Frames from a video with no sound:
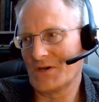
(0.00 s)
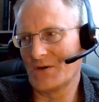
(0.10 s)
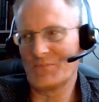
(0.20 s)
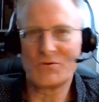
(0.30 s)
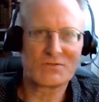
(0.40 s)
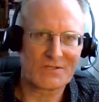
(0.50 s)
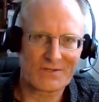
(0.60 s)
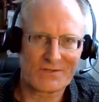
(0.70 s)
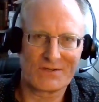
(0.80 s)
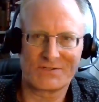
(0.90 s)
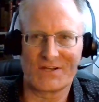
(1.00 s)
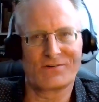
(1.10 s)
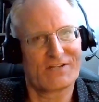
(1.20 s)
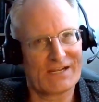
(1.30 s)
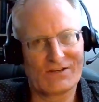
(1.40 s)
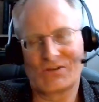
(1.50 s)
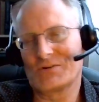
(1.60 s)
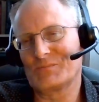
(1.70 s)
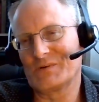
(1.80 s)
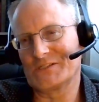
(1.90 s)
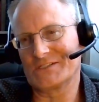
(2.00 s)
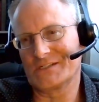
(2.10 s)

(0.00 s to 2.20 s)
amusing, it's entertaining, but